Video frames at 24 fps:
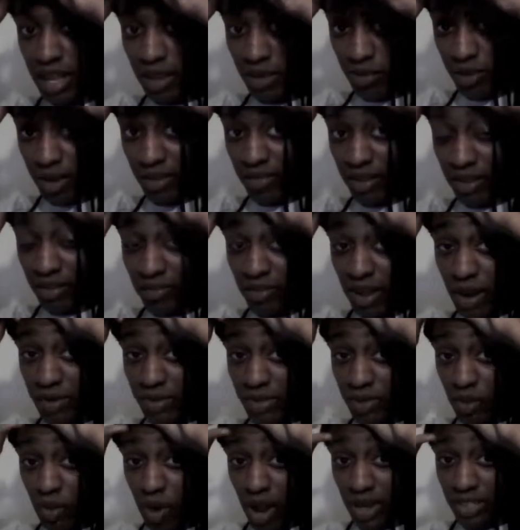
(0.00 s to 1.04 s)
if I was
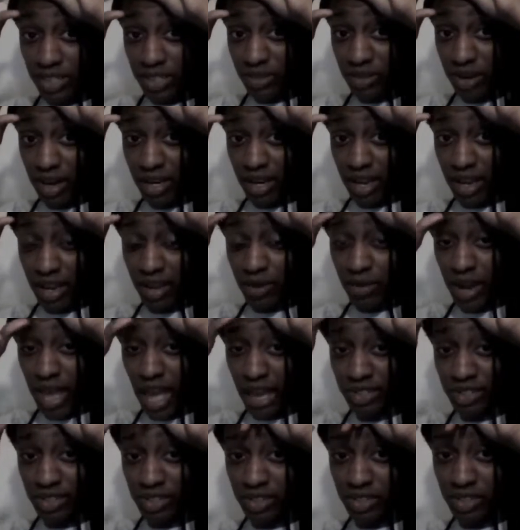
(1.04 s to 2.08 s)
a washer right now, it would
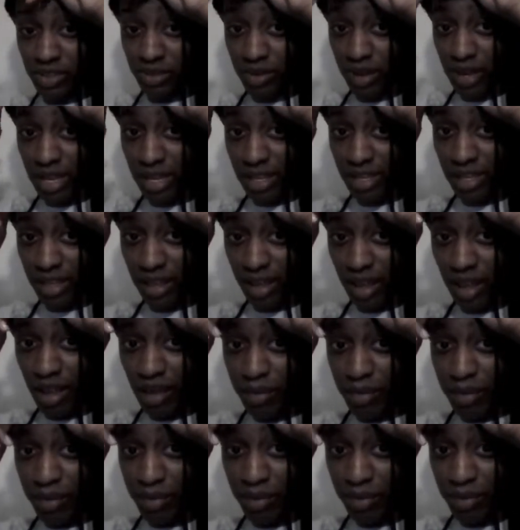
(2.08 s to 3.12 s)
actually shrink
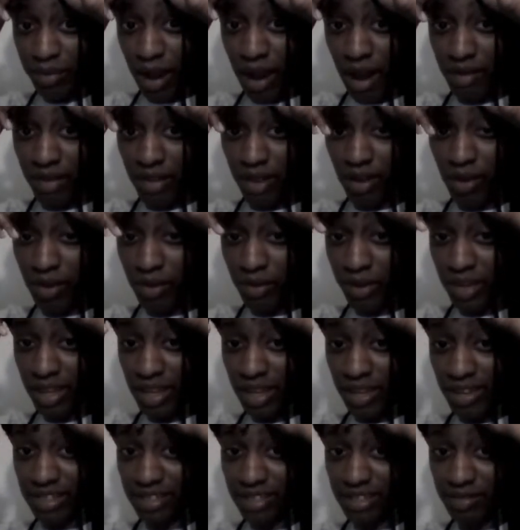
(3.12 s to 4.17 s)
up probably a whole
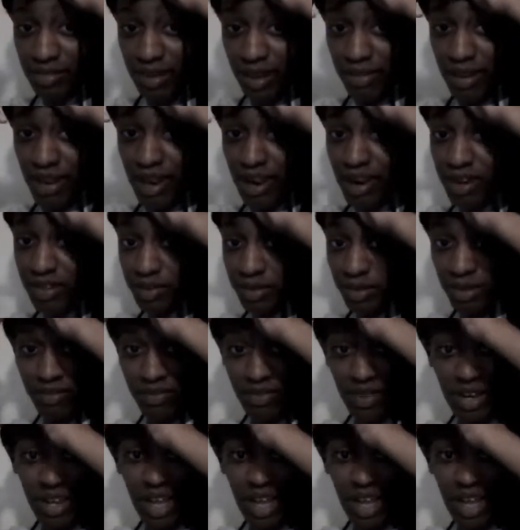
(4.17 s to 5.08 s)
inch. My hair is really funny.